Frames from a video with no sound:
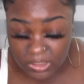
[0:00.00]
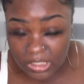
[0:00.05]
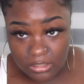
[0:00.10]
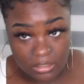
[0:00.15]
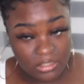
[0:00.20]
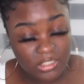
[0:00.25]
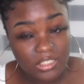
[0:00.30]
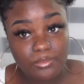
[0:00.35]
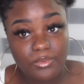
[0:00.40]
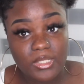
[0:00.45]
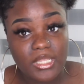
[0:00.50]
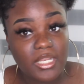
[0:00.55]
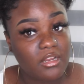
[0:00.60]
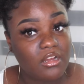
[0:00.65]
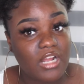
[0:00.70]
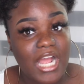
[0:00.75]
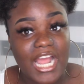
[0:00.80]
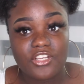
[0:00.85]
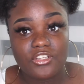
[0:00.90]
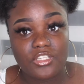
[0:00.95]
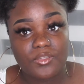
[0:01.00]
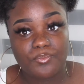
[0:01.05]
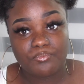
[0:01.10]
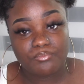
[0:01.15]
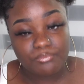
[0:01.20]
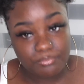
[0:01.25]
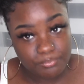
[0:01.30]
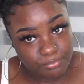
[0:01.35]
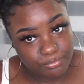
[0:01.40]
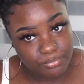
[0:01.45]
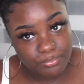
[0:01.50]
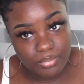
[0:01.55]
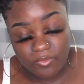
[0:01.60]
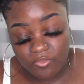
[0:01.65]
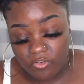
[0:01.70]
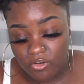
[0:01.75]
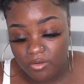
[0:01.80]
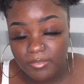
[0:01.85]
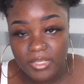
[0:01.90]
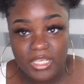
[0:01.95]
sleep with it on. I just
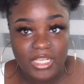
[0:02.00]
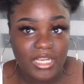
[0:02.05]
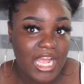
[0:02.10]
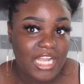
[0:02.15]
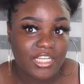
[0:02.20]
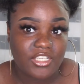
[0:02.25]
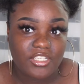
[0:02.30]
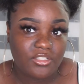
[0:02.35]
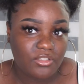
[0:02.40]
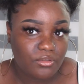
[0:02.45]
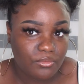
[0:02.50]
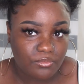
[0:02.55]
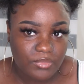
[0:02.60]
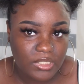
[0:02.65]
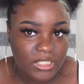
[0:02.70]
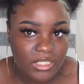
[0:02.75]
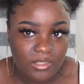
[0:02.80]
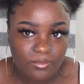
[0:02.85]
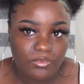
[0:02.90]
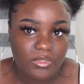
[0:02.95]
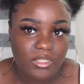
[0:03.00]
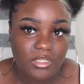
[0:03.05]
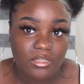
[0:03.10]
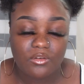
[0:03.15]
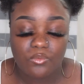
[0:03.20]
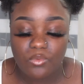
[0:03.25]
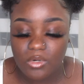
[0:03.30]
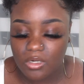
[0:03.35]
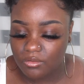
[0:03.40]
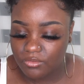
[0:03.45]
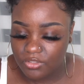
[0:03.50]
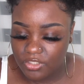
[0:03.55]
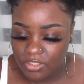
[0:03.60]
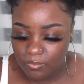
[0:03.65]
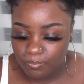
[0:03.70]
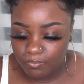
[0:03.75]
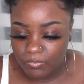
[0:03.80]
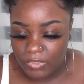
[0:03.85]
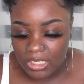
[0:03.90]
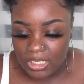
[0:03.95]
prefer I just don't sleep with underwear on.
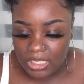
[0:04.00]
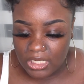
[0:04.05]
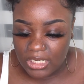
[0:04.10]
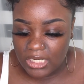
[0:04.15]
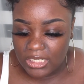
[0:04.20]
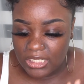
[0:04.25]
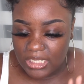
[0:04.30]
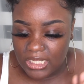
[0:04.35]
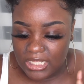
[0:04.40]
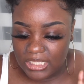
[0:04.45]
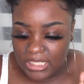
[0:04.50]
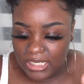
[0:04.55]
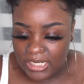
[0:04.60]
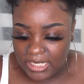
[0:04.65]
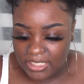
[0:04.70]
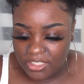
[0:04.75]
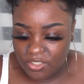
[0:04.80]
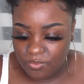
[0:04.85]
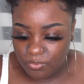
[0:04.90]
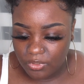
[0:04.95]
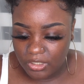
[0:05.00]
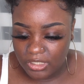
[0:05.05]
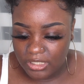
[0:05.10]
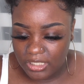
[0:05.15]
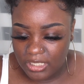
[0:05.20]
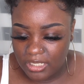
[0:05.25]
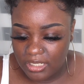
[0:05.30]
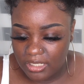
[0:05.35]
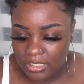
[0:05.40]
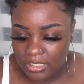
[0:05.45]
So the next one